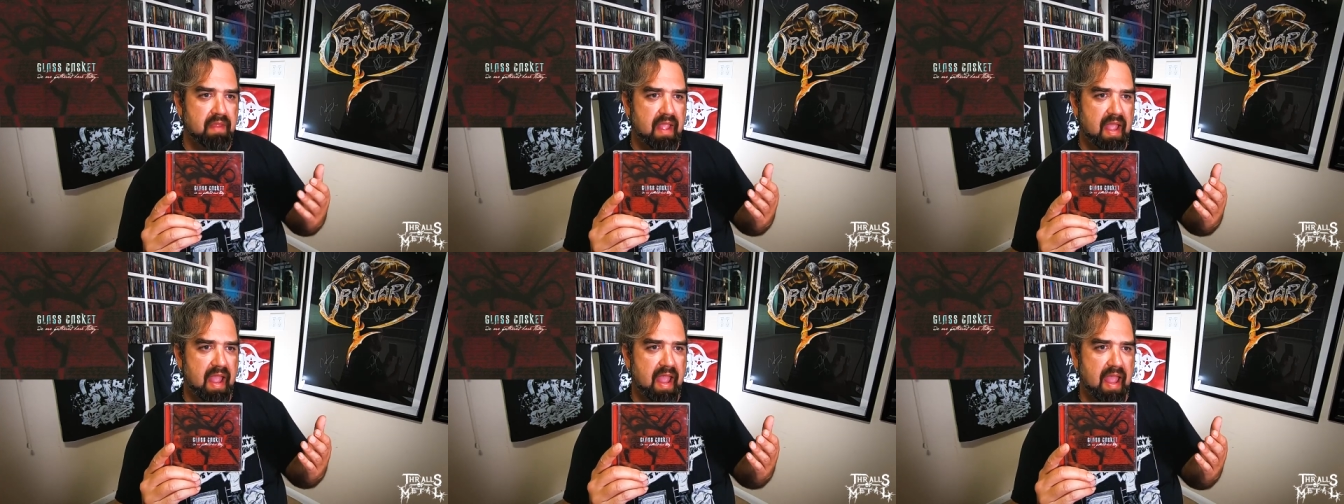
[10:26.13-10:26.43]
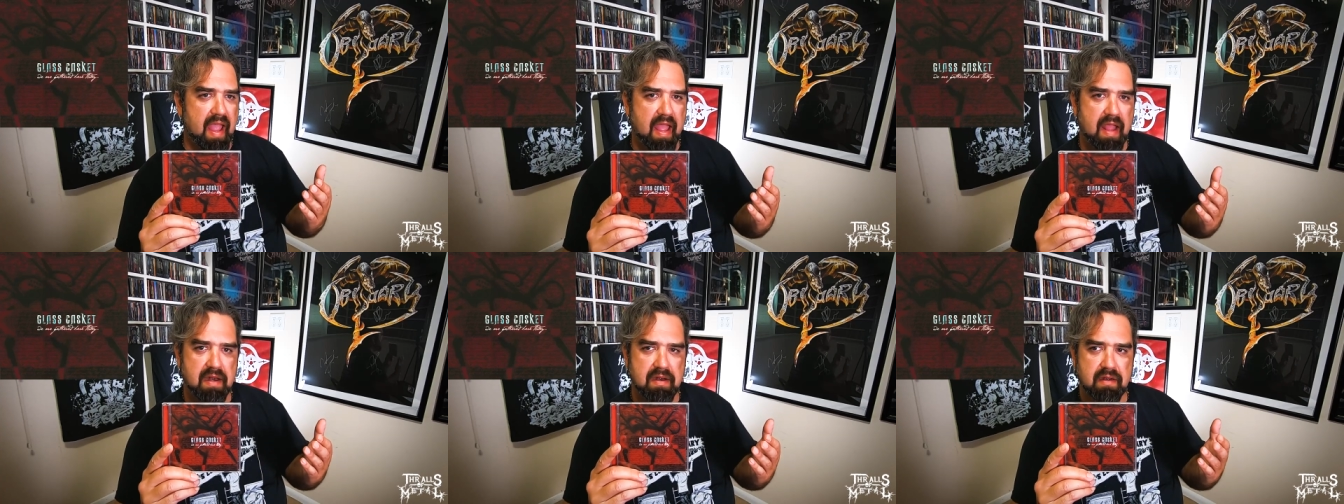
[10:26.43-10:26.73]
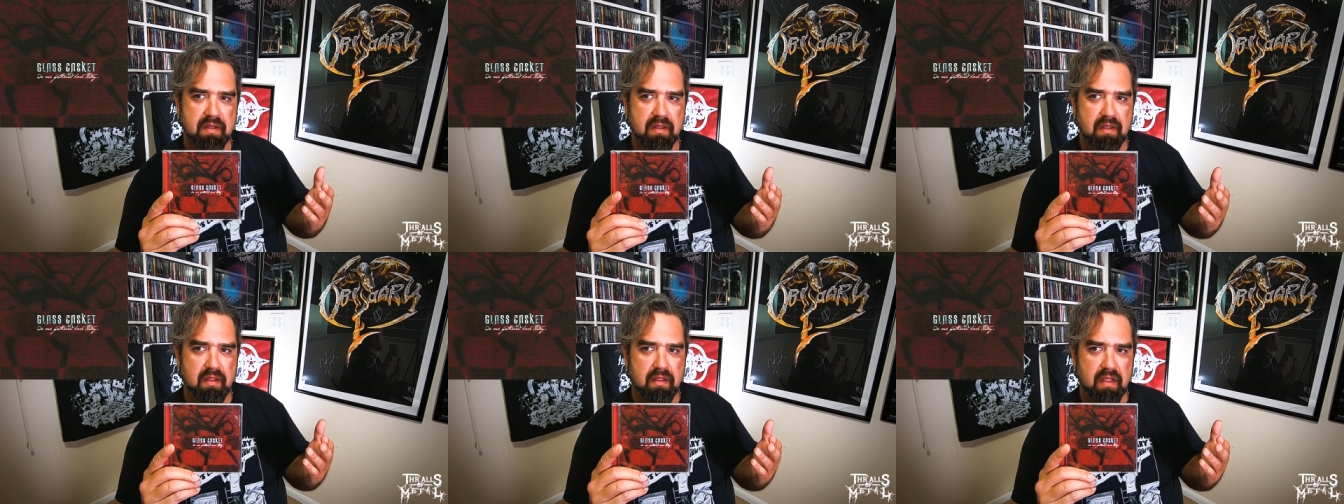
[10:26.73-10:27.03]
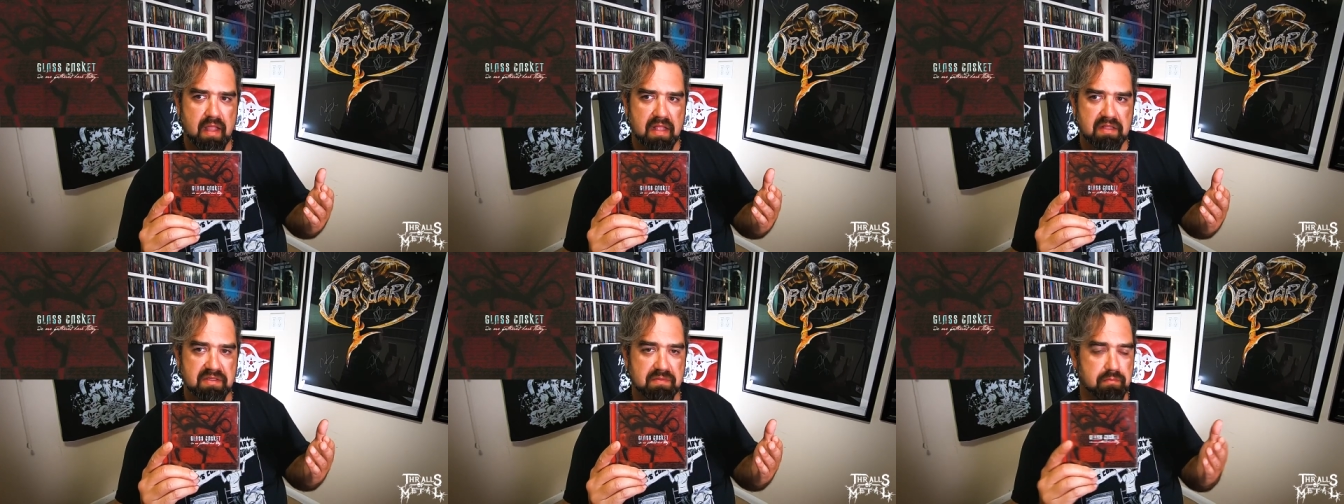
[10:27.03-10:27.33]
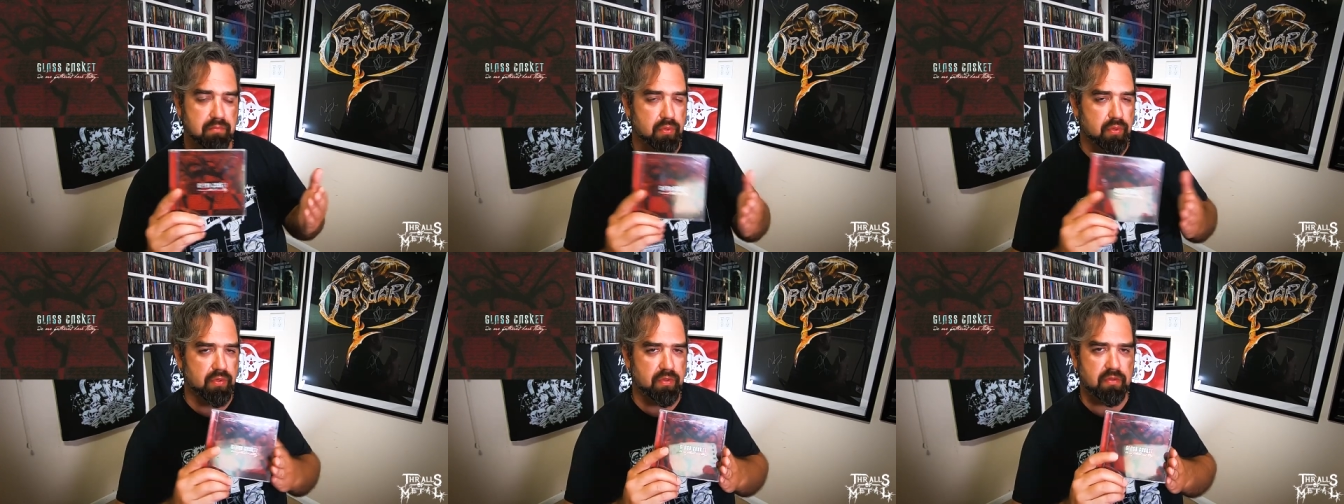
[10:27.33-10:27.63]
And it's
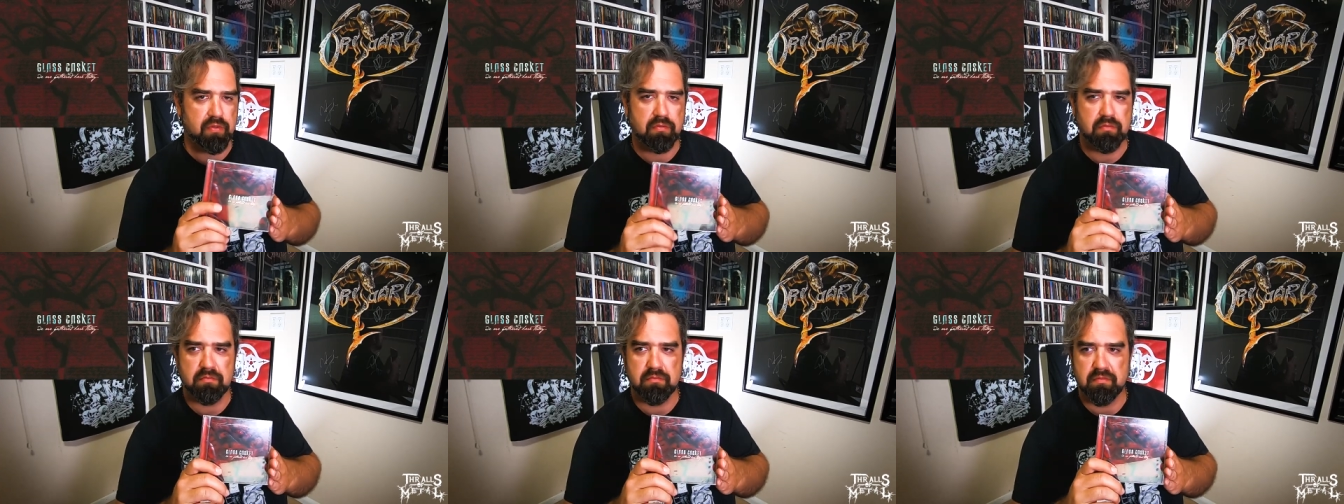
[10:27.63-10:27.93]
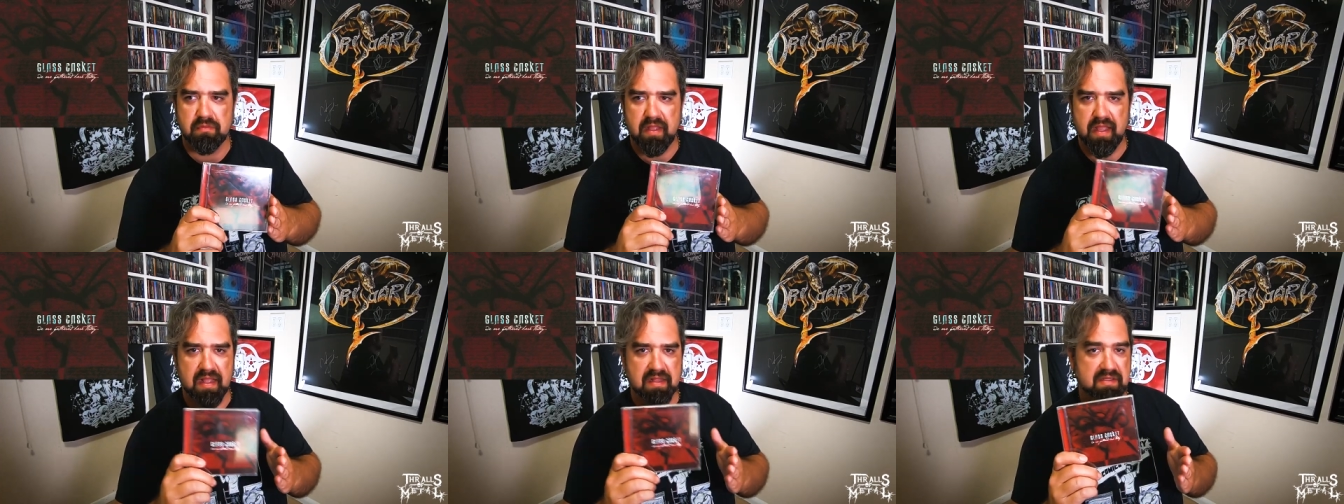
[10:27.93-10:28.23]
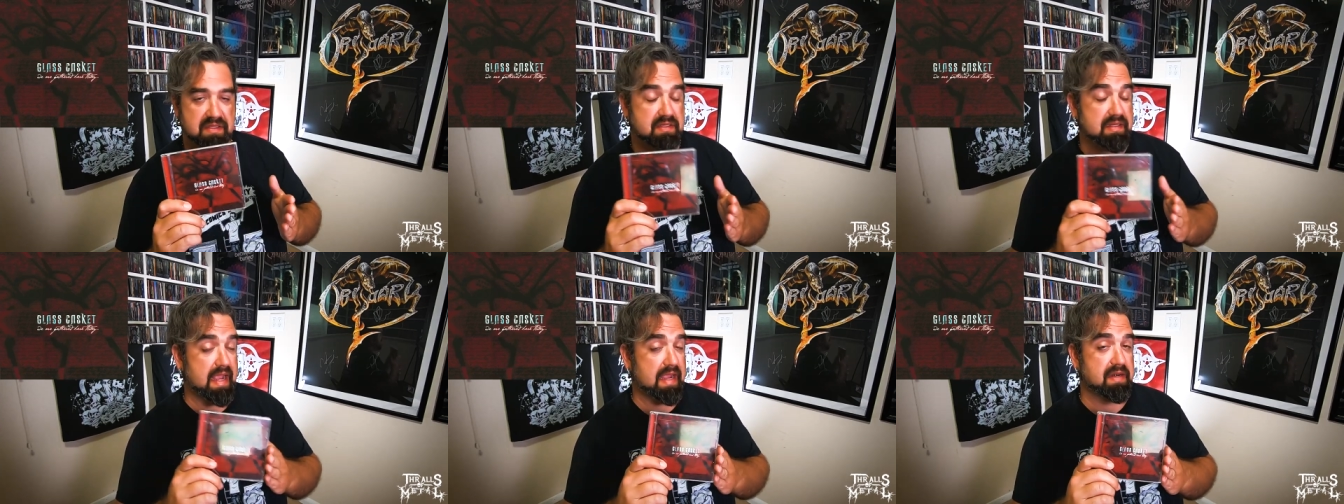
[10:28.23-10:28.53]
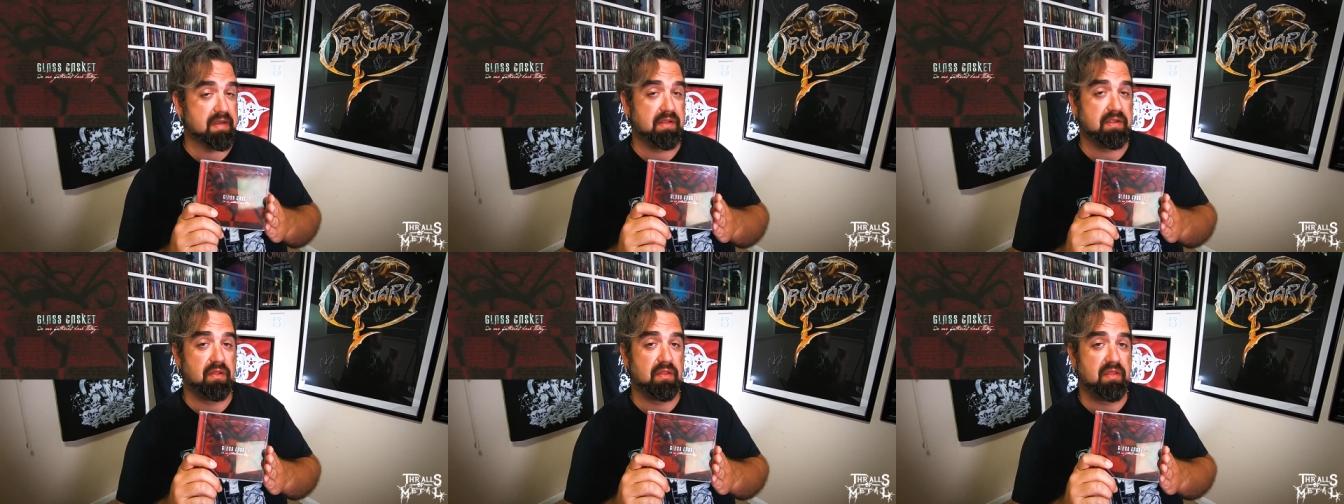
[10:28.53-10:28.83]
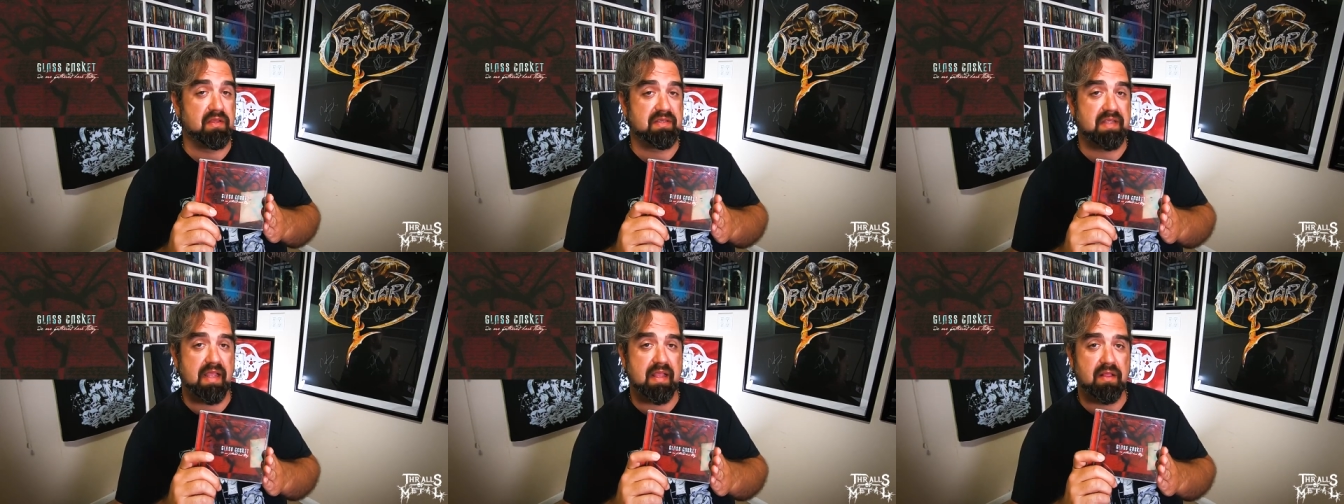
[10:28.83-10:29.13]
brutal, it's technical
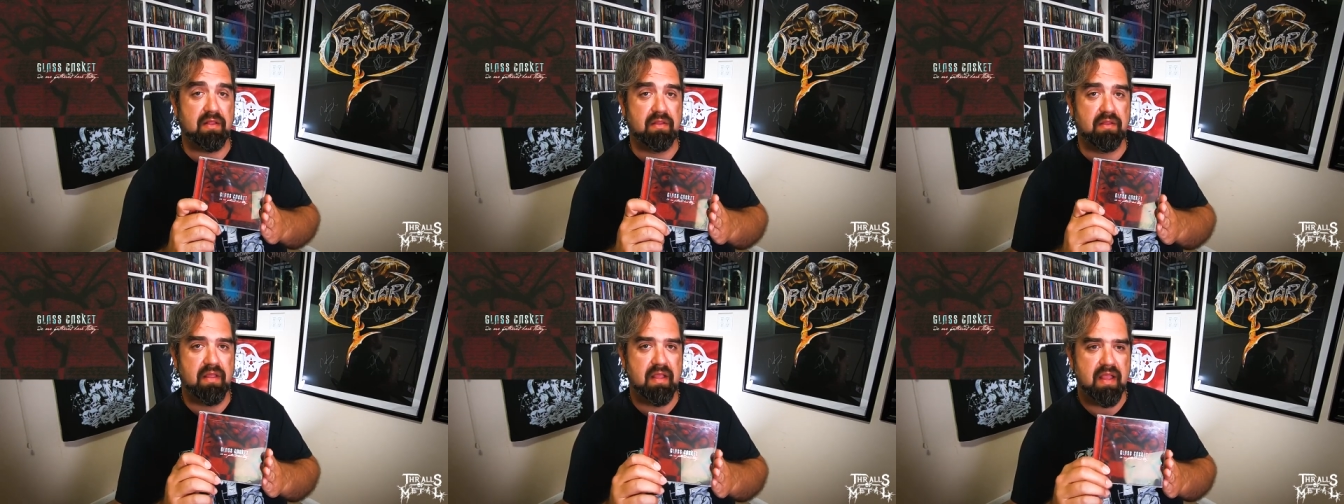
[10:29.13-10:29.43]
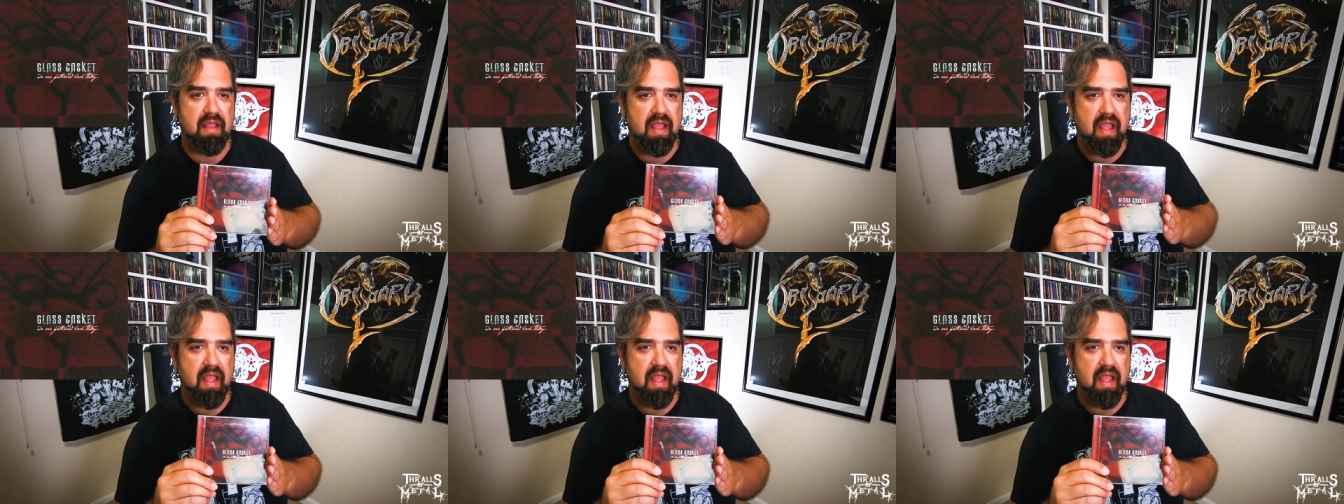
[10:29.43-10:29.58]
as hell,